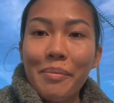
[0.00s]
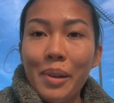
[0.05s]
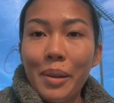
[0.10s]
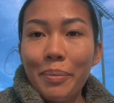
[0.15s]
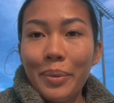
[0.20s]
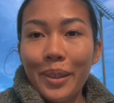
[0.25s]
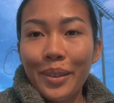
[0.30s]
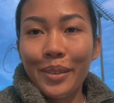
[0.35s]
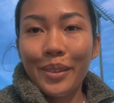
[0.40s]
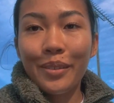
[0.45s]

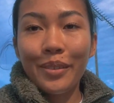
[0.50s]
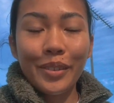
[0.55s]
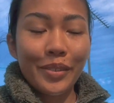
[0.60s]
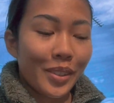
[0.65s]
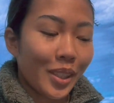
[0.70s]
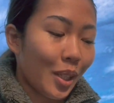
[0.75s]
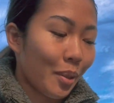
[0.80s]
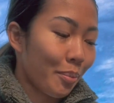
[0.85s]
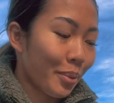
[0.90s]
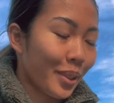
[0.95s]
up here on the
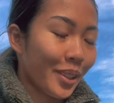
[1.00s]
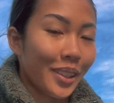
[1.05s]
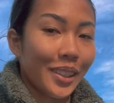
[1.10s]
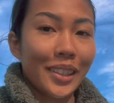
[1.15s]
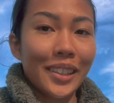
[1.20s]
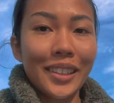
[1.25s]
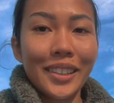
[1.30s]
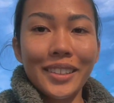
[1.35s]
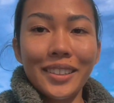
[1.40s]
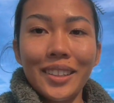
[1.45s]
rooftop
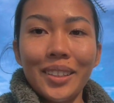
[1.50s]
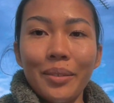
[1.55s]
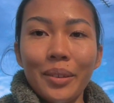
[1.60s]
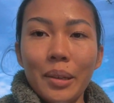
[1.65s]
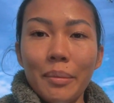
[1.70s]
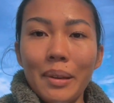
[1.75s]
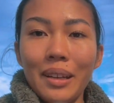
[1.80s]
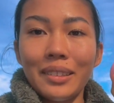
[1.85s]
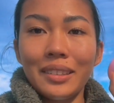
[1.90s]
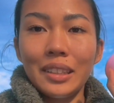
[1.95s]
because
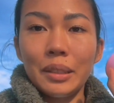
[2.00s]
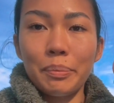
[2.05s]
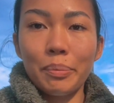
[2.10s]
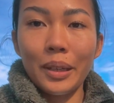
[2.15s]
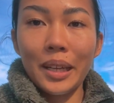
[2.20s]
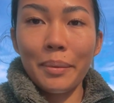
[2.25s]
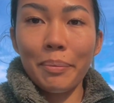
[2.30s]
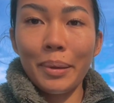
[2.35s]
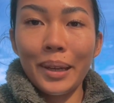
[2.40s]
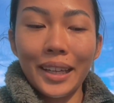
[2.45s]
we're about to
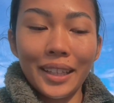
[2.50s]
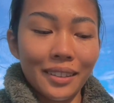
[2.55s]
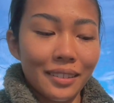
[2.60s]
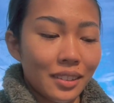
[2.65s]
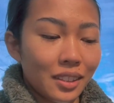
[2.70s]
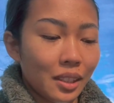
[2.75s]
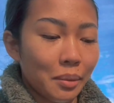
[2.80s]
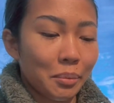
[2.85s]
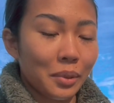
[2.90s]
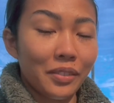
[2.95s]
spray paint
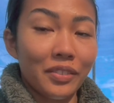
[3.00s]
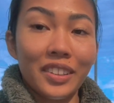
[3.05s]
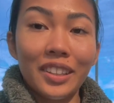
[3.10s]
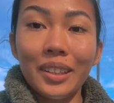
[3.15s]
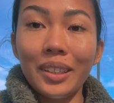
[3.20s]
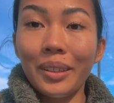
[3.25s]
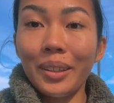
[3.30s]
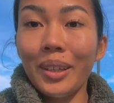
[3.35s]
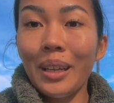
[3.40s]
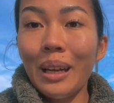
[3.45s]
some of
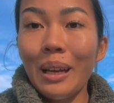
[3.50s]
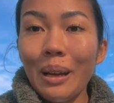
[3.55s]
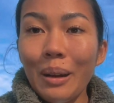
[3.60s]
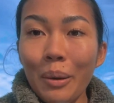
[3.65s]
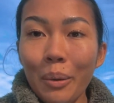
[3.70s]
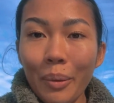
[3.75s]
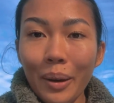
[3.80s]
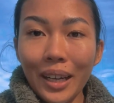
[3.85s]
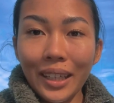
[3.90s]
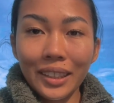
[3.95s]
the
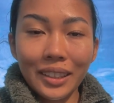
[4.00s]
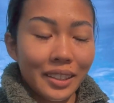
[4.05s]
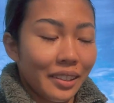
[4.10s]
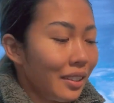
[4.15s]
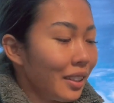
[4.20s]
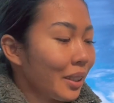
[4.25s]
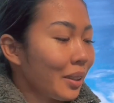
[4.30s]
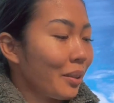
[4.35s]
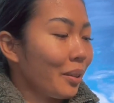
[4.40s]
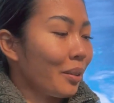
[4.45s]
white
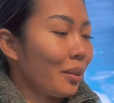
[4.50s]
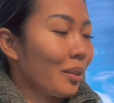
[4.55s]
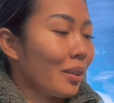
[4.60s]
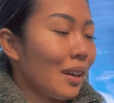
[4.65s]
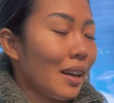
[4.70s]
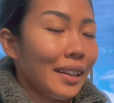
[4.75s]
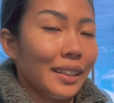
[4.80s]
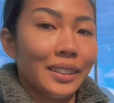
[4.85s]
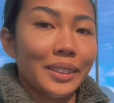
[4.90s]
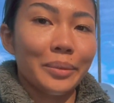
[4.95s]
decor
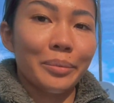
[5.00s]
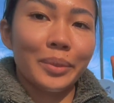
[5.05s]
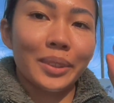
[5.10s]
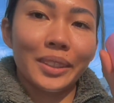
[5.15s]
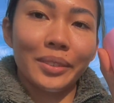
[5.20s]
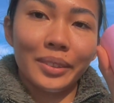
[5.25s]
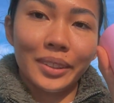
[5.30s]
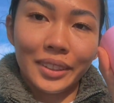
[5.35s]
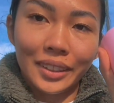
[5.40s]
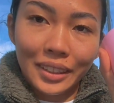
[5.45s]

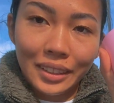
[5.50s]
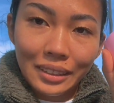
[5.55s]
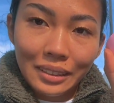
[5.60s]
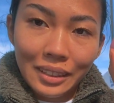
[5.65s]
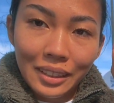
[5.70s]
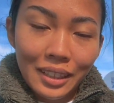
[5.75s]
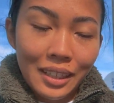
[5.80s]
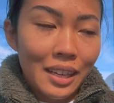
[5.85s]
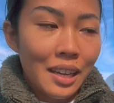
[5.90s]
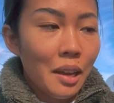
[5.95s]
items with
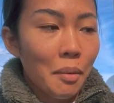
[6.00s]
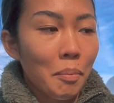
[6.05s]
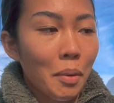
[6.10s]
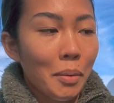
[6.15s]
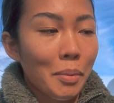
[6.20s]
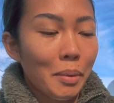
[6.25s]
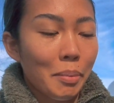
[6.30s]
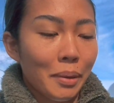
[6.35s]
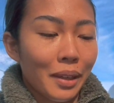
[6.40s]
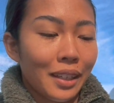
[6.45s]
this
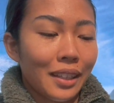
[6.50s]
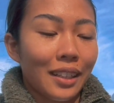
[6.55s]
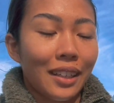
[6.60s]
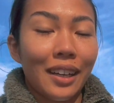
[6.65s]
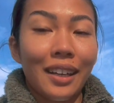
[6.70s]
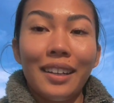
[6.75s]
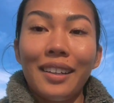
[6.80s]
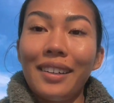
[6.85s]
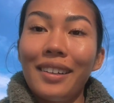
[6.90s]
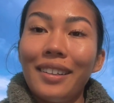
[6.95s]
baby pink
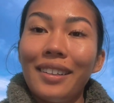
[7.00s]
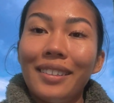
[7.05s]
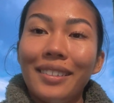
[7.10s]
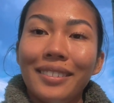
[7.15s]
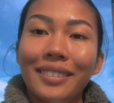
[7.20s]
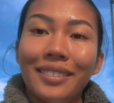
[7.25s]
color.